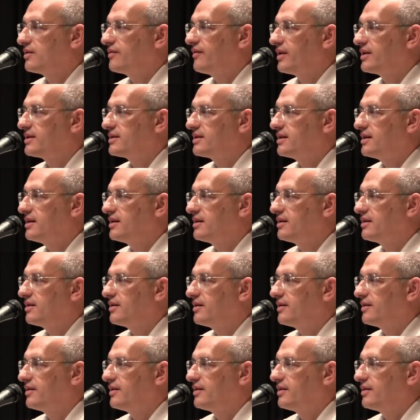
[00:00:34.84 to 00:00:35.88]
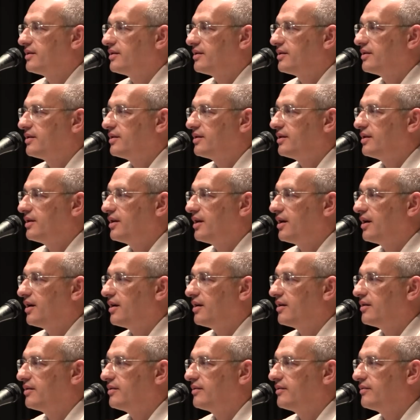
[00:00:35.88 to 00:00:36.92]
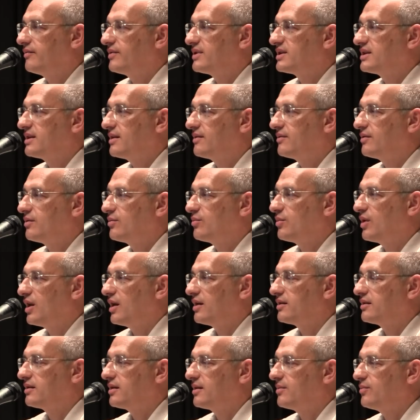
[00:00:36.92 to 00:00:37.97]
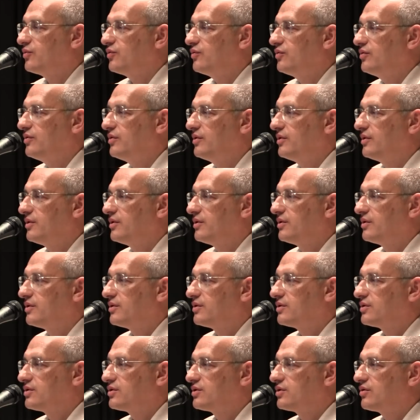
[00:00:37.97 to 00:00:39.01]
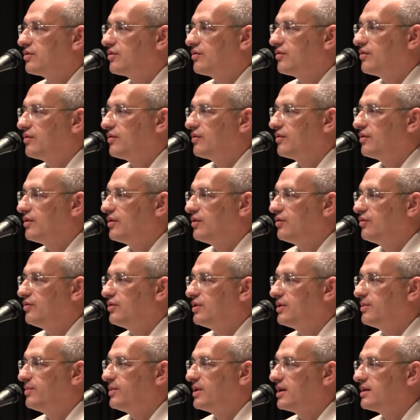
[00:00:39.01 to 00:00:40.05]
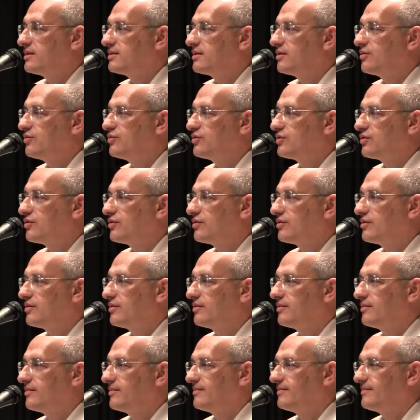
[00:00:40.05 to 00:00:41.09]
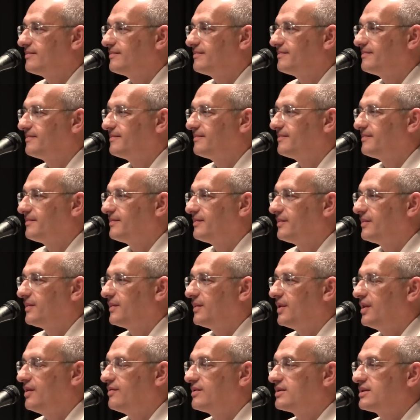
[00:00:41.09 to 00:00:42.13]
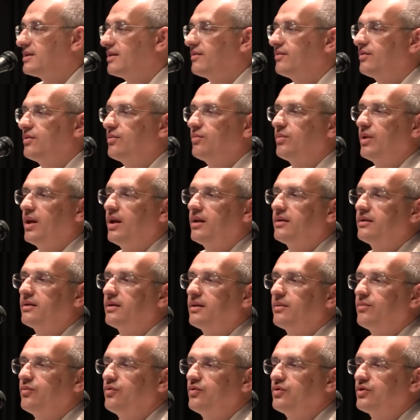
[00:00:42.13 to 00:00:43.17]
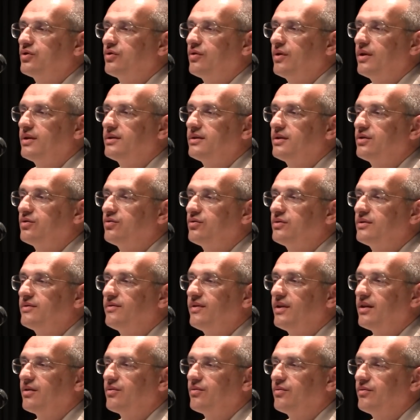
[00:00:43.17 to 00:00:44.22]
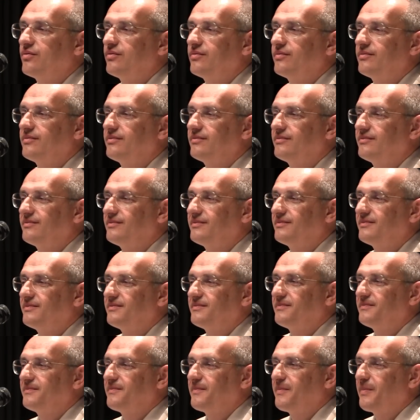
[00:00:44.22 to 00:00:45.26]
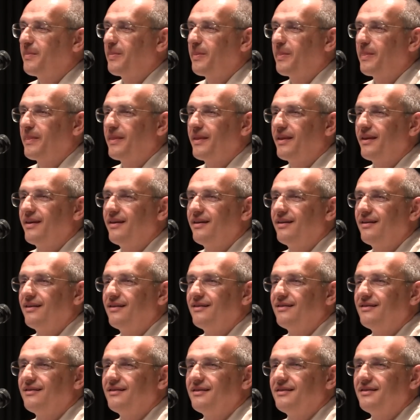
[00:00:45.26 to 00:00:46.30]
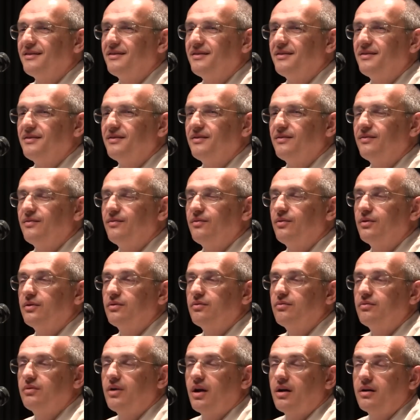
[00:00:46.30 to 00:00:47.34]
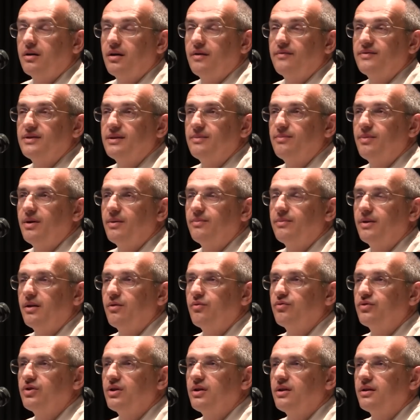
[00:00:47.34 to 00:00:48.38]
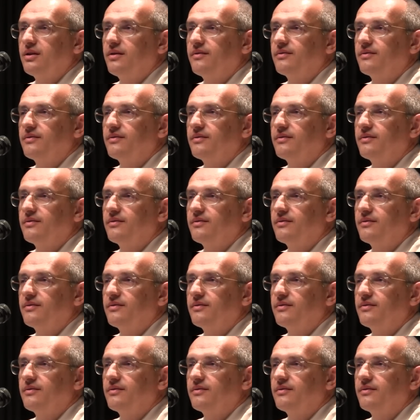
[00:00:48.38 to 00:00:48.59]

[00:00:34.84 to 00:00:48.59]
and I have been reading lectures for 20 years now, I'm mostly happy because people listen to me. I'm mostly happy to be seated on the elevated place.